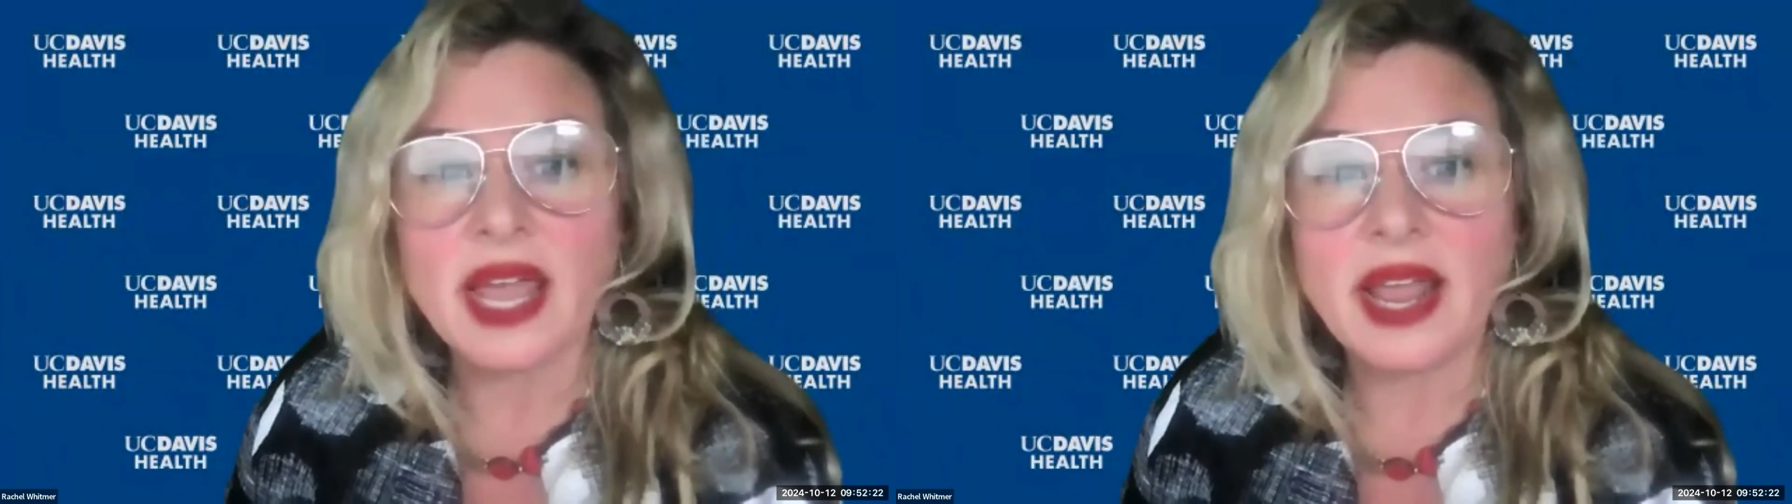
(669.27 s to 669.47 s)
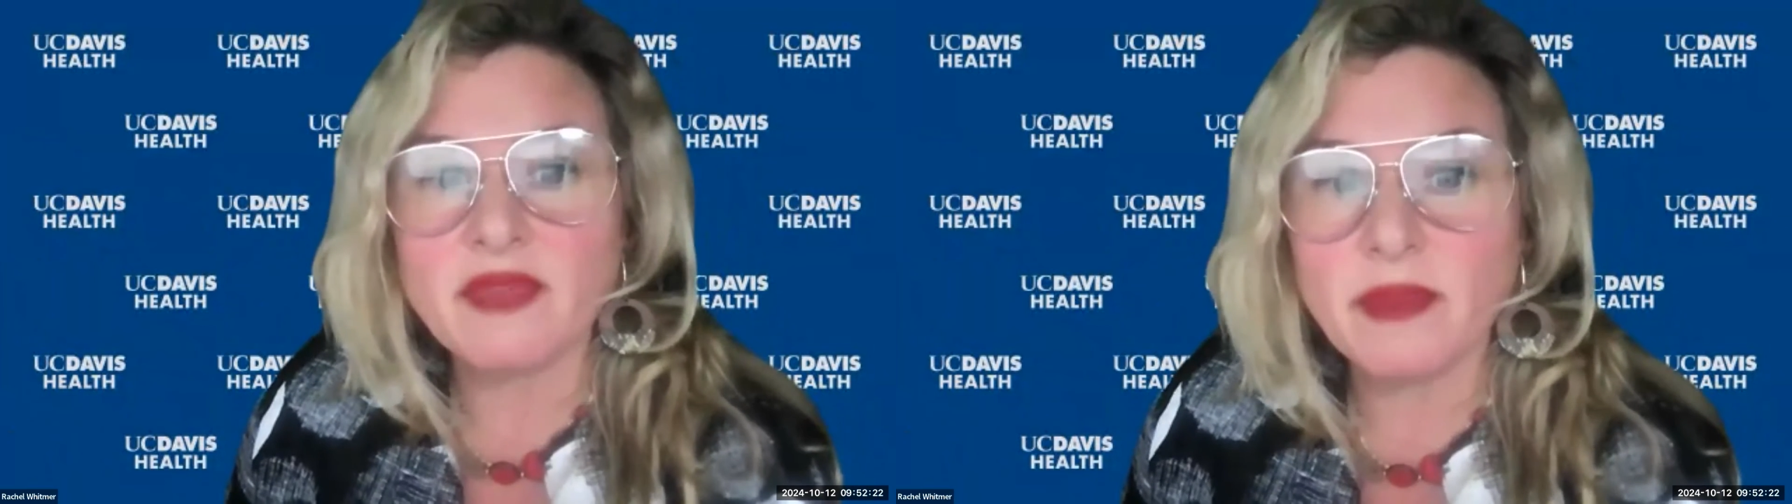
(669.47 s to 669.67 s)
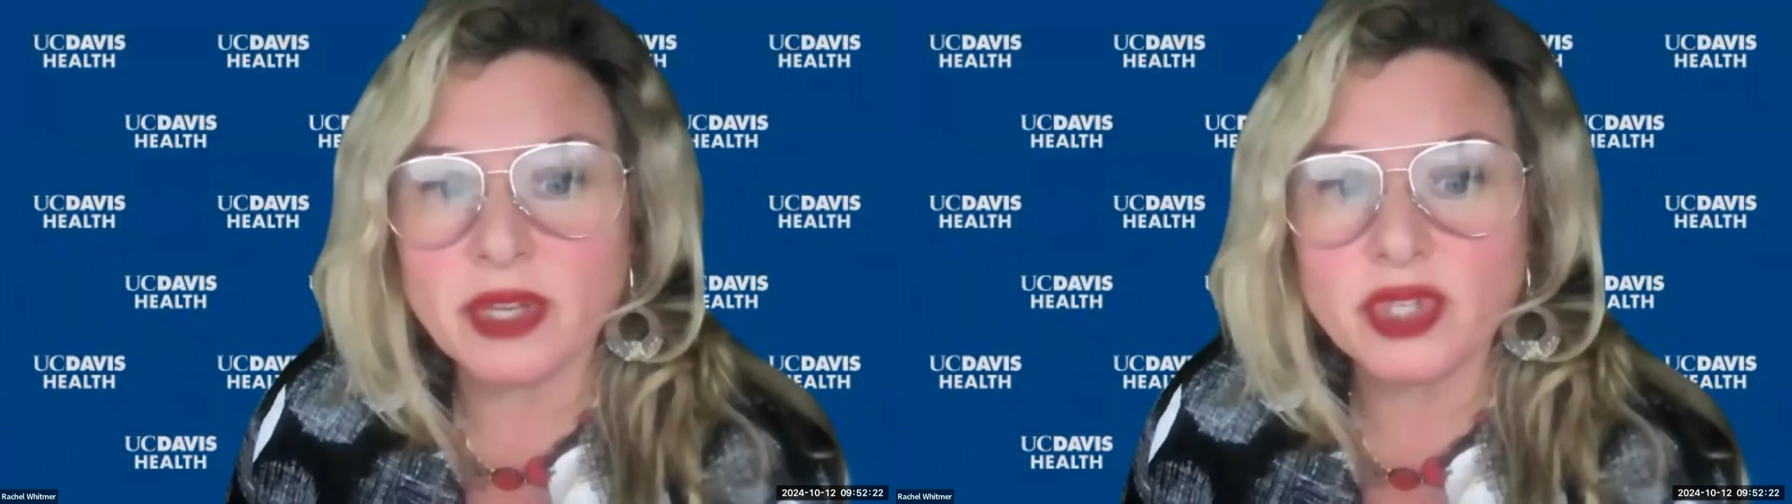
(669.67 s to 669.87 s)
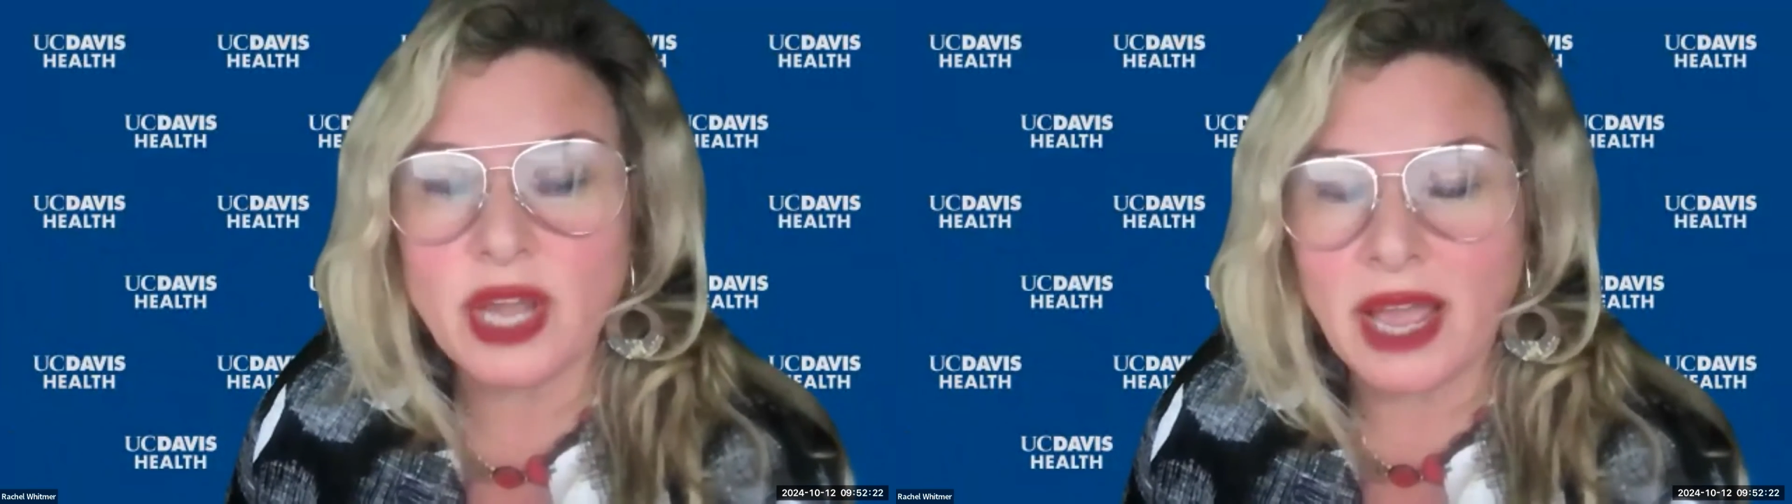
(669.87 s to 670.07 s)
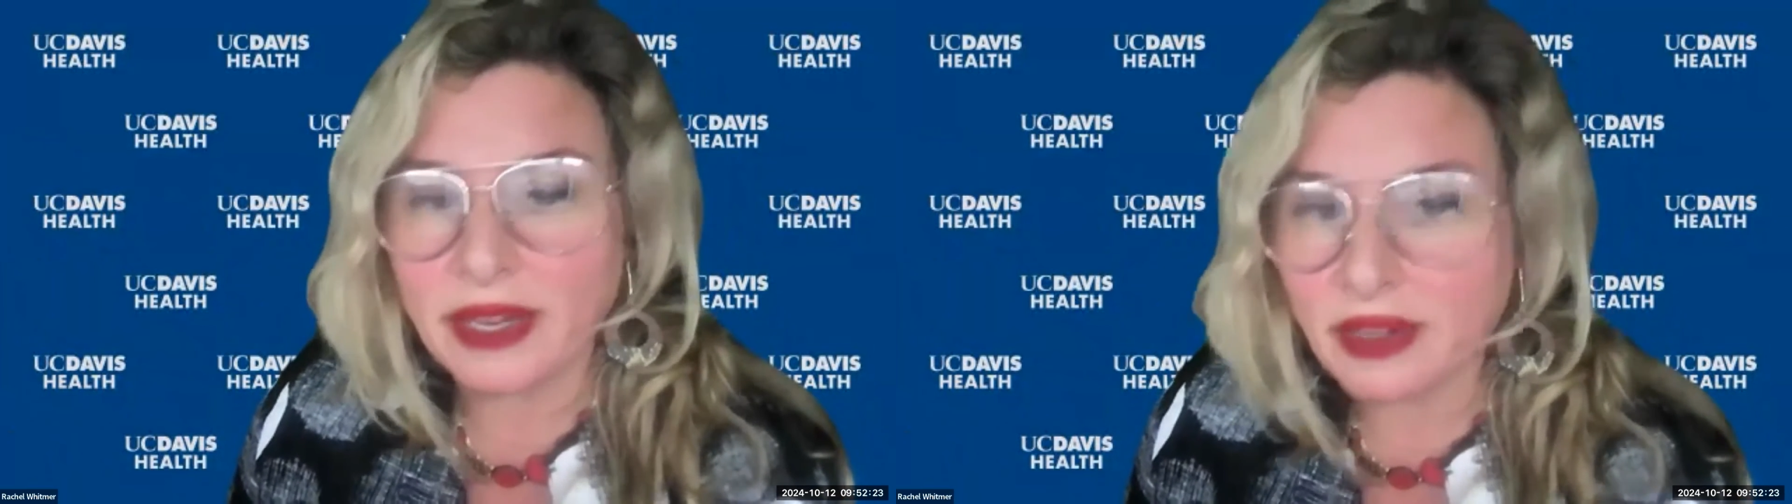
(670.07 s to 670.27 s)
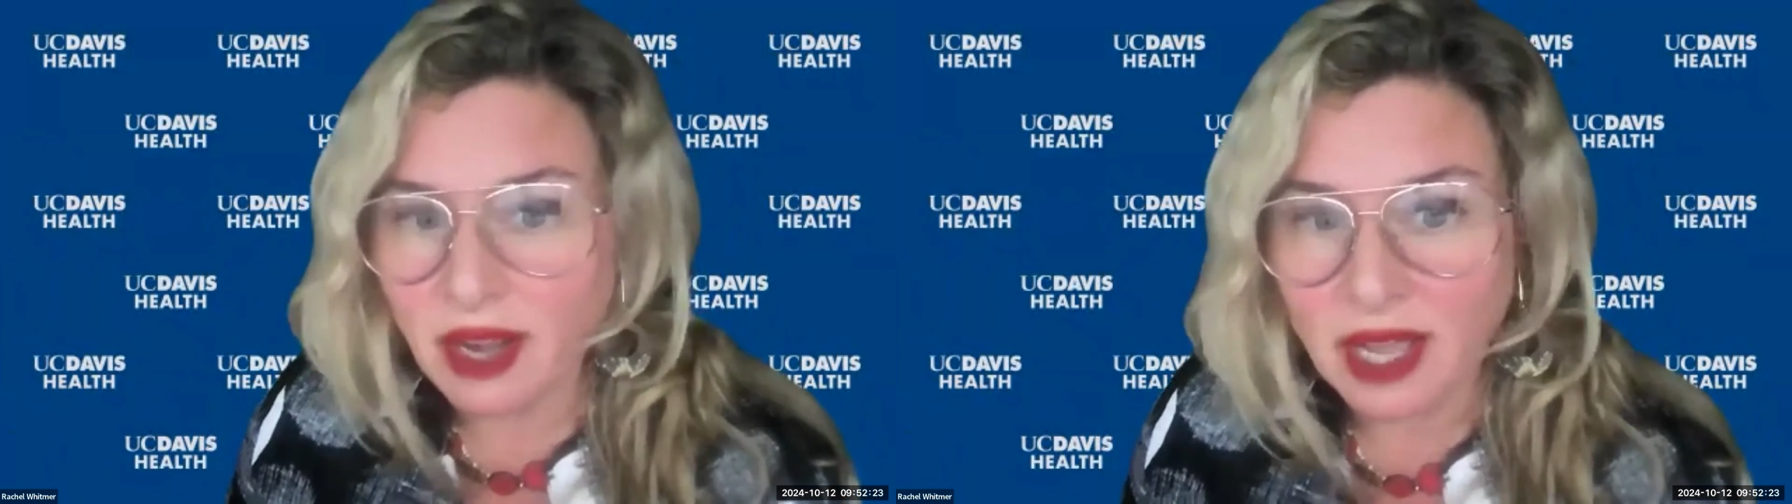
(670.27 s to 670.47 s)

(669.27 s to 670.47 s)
and have much higher